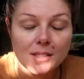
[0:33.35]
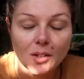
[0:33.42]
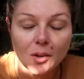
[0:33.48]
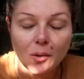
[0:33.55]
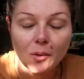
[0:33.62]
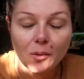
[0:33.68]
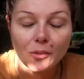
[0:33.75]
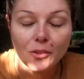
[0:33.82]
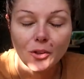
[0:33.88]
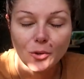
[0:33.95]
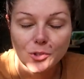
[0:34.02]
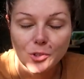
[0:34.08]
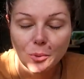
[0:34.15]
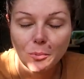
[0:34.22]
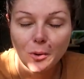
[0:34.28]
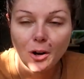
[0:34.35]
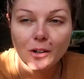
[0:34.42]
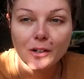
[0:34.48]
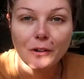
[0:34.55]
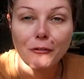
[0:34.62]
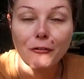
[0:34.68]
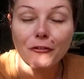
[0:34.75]
So those are
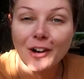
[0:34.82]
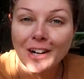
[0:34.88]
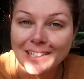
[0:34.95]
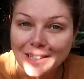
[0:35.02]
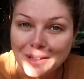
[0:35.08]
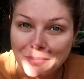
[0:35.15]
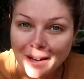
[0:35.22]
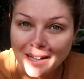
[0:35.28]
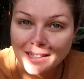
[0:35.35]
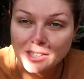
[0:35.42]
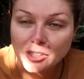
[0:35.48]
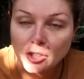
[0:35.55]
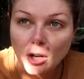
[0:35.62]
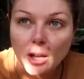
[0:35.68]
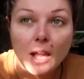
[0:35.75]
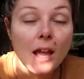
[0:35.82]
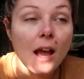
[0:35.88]
bought, they're finally back in stock.